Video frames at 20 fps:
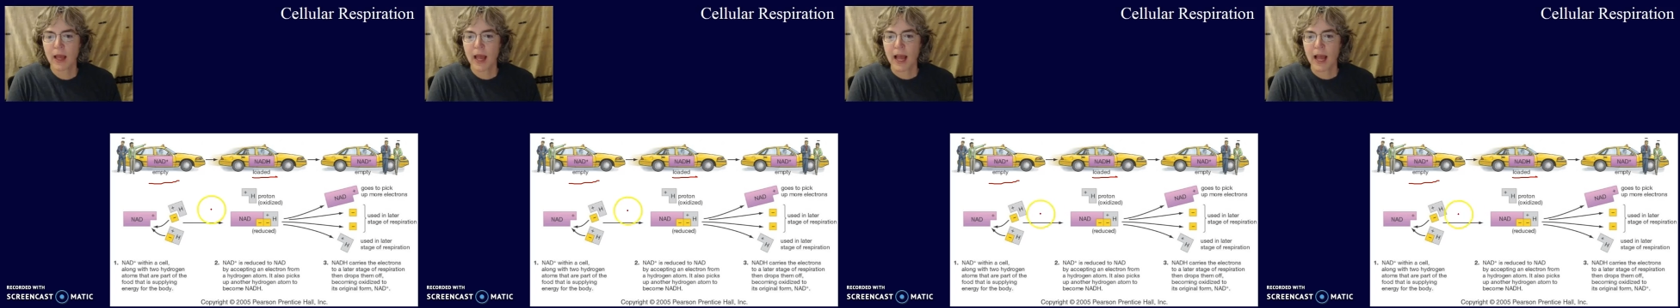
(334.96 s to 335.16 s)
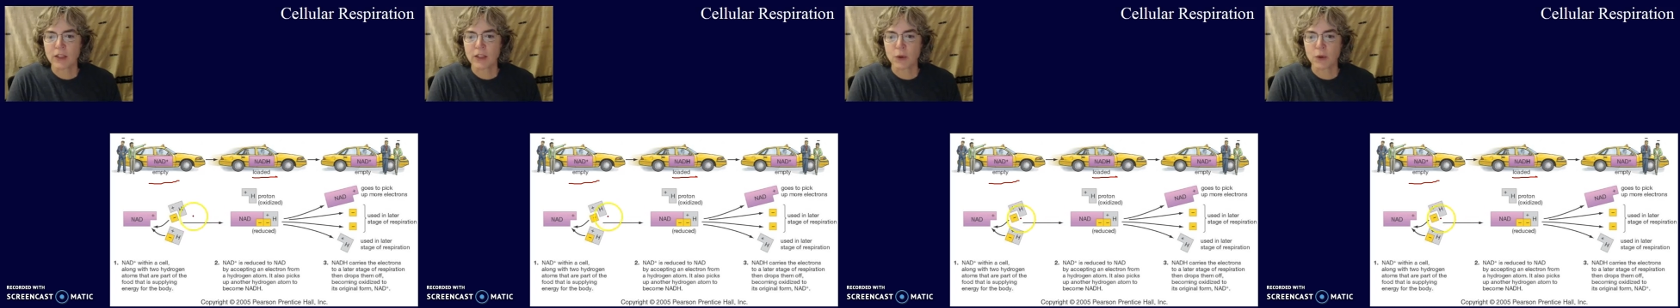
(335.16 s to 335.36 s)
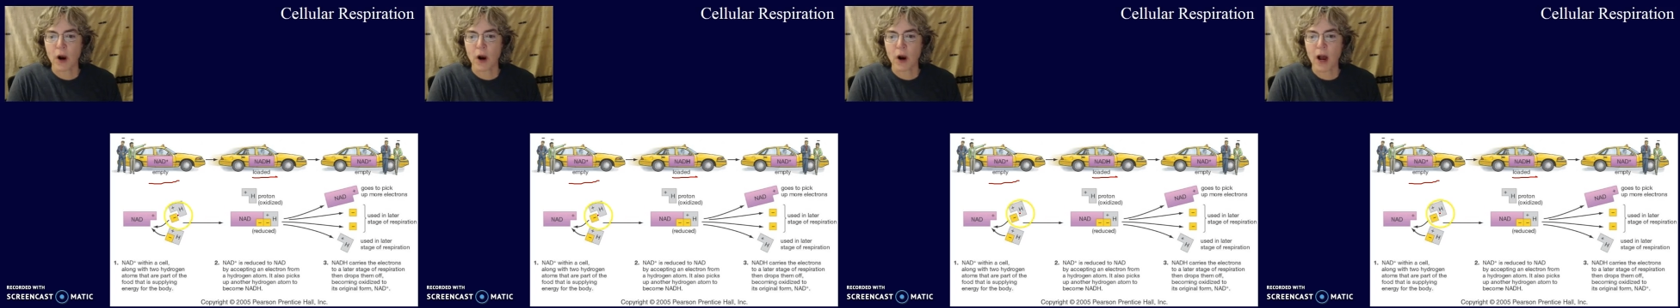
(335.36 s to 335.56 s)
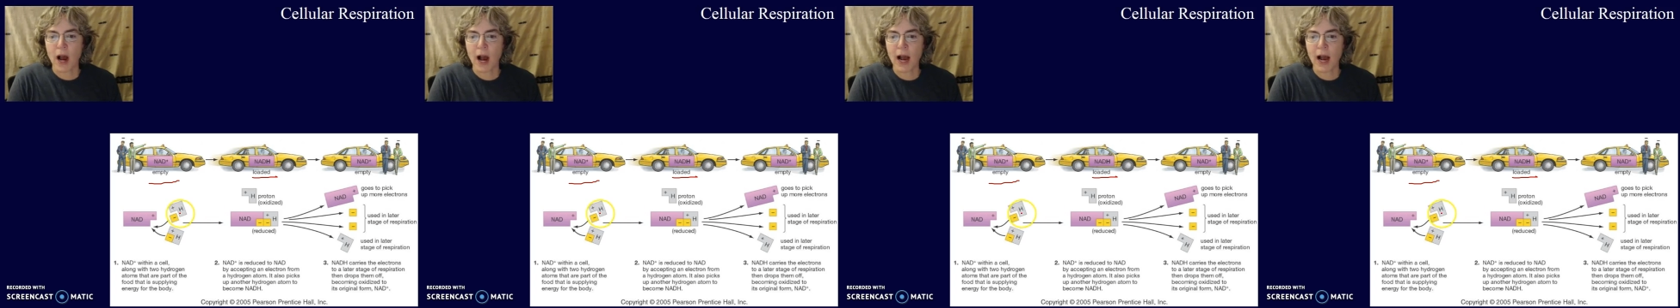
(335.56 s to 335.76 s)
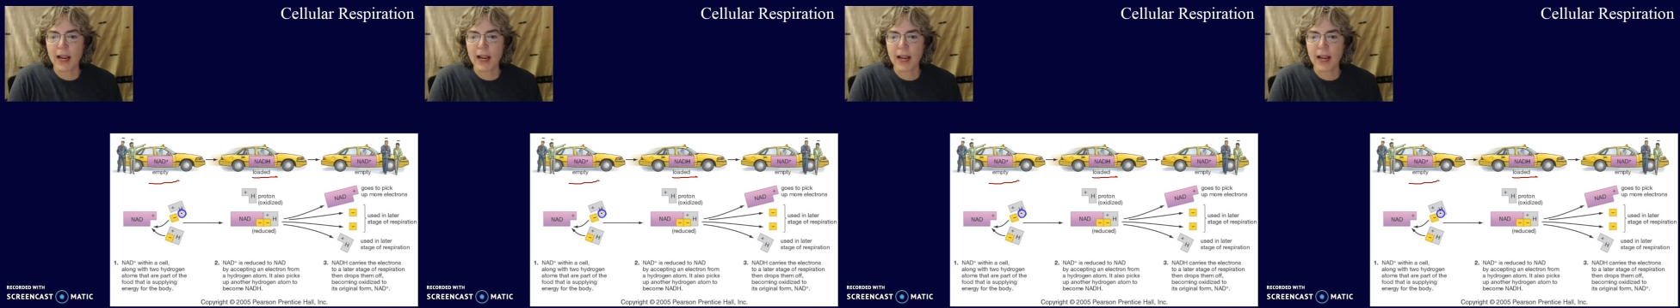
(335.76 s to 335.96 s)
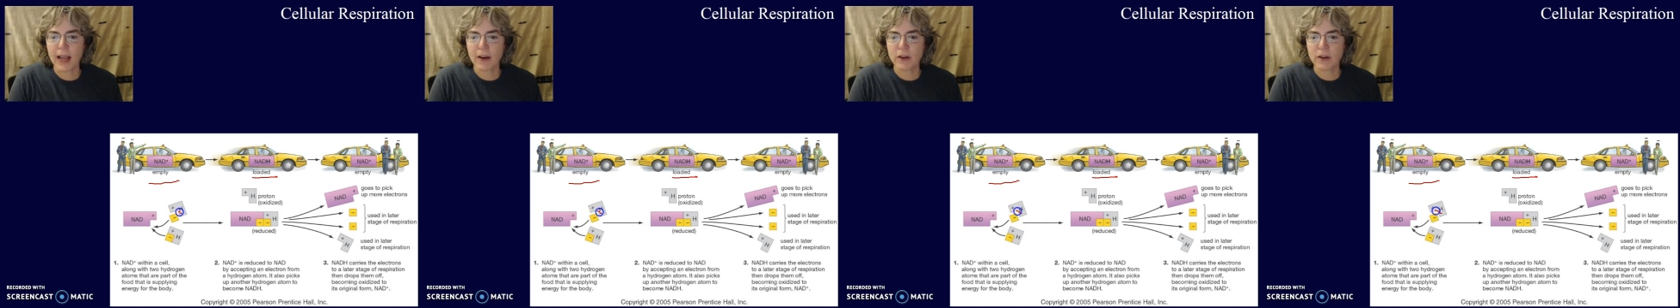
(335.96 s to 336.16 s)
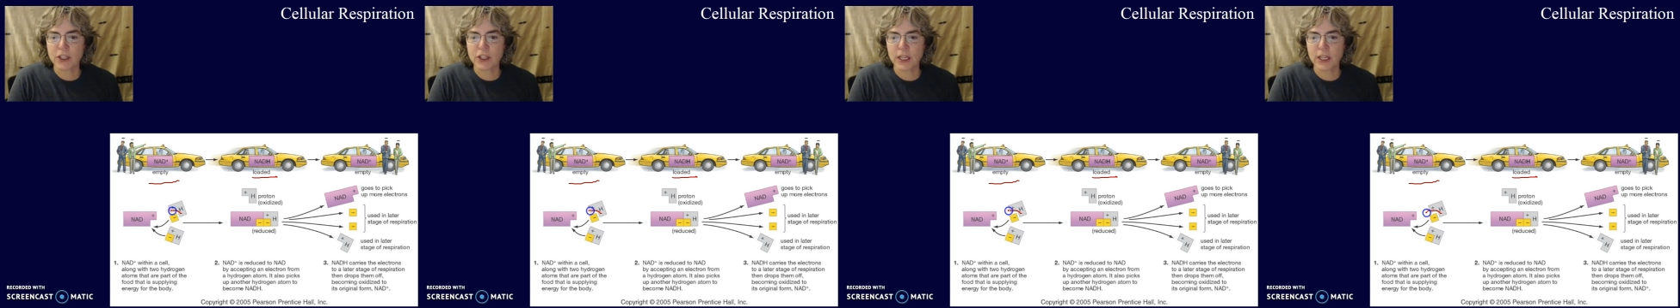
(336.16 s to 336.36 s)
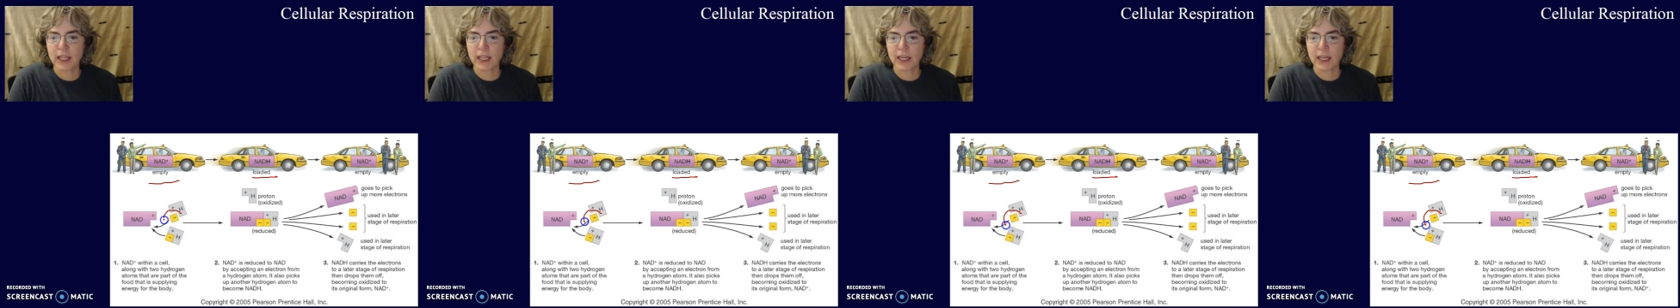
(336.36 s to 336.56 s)
And so our high
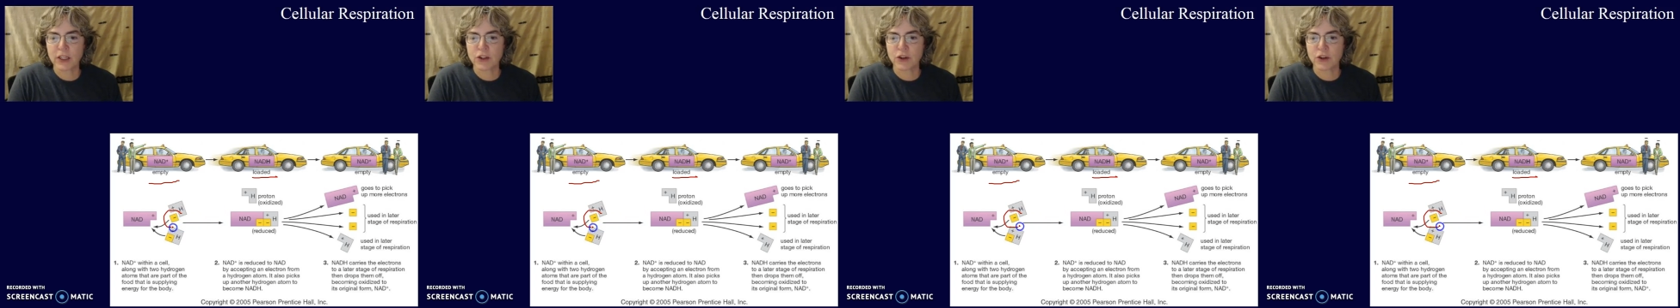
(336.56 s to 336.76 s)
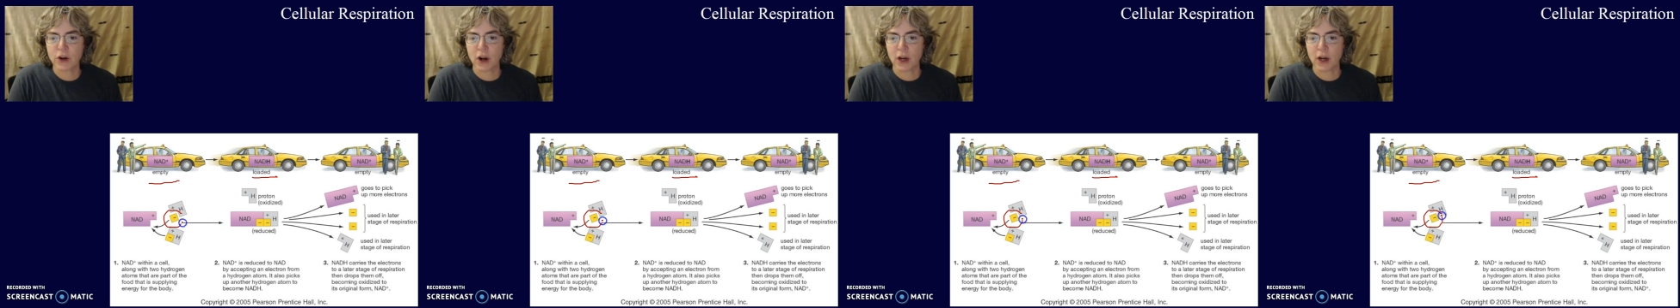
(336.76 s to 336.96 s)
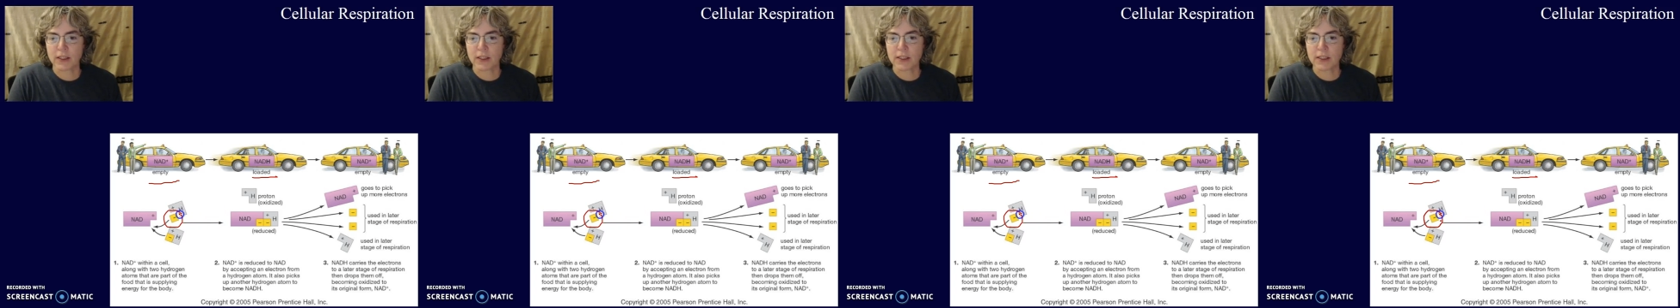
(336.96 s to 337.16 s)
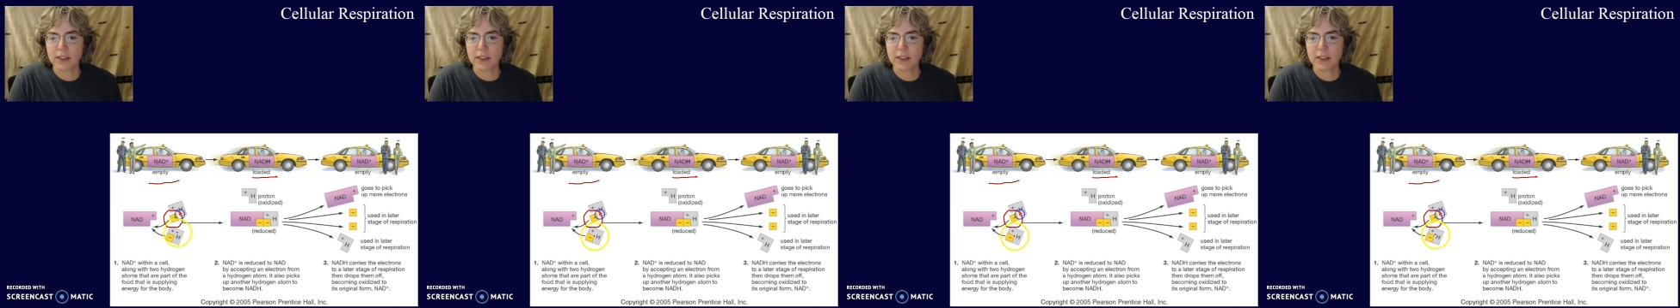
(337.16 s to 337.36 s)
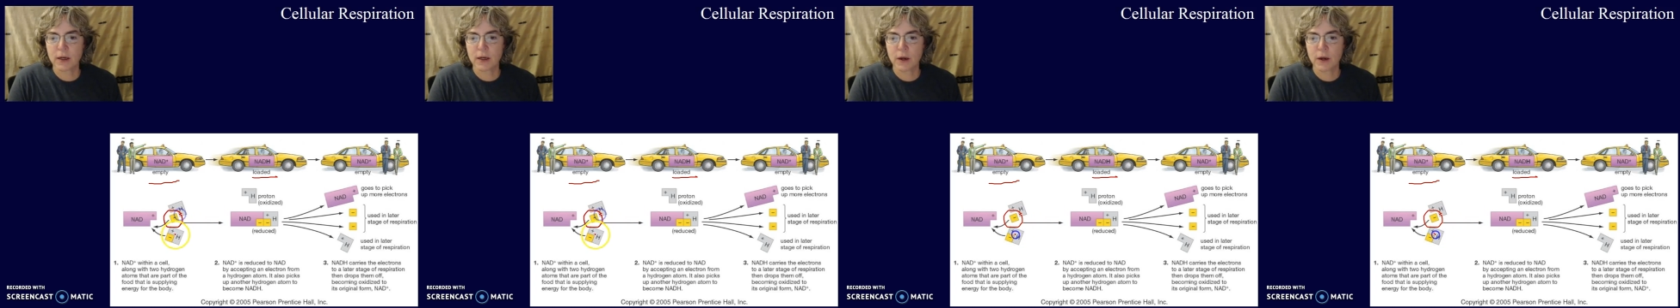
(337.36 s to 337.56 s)
energy electrons